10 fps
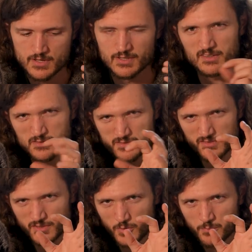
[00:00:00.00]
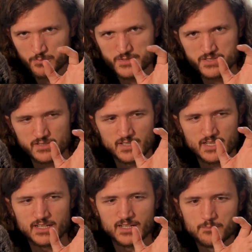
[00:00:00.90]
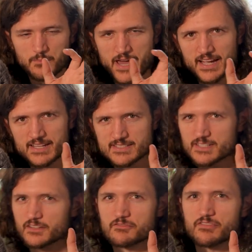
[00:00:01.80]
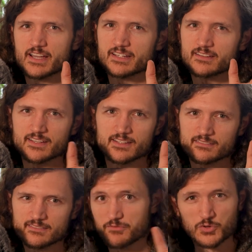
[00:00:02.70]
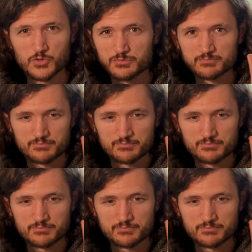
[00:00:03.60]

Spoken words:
like those little silica packets that you can find in food